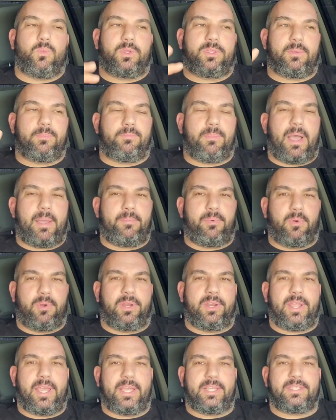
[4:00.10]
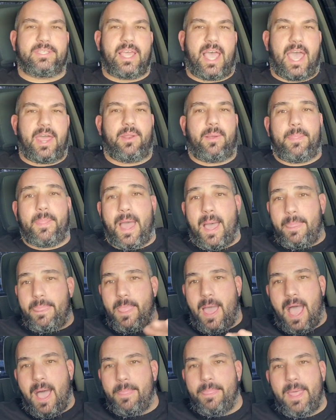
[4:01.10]
with my ported heads, I'm
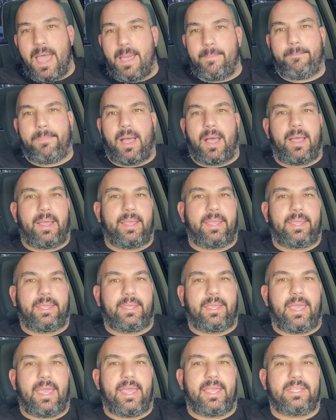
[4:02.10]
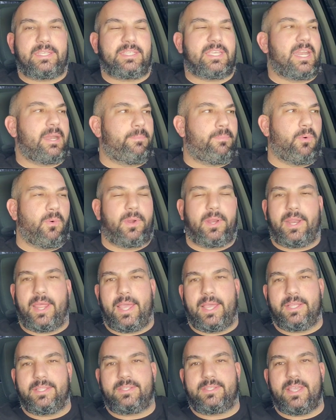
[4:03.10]
not buying a set of ported
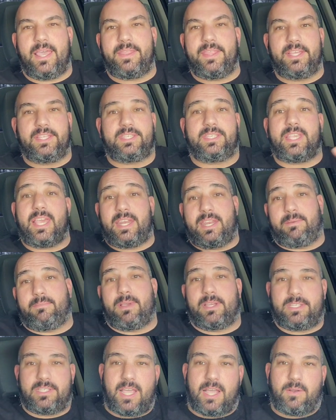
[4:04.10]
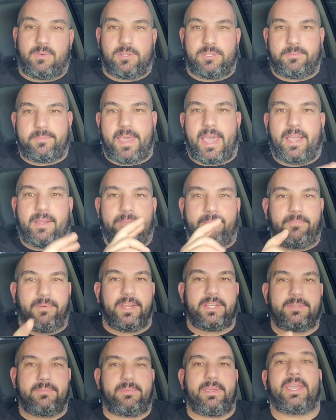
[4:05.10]
heads and then sending my stock ones back.
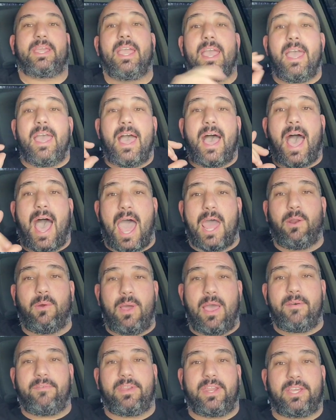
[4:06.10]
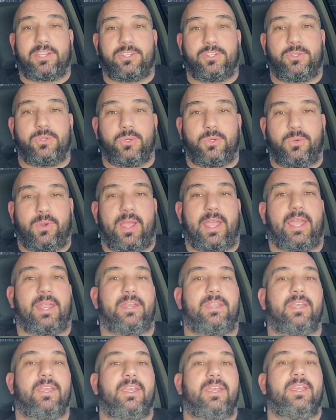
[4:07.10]
Reason being, I don't have an extra
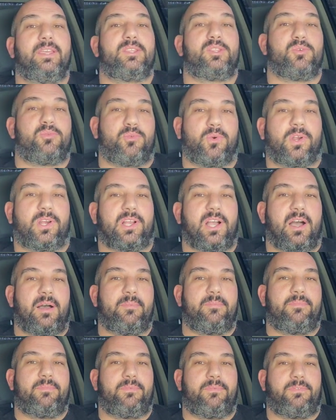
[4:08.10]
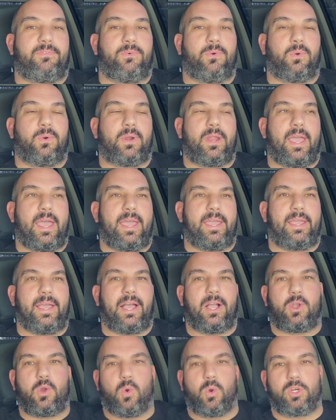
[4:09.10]
$2,000 to fork up for
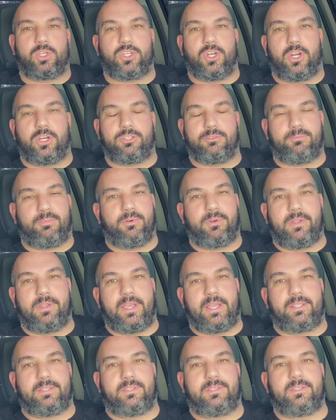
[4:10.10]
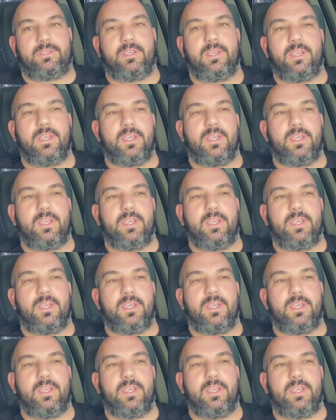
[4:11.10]
a core charge on ported heads.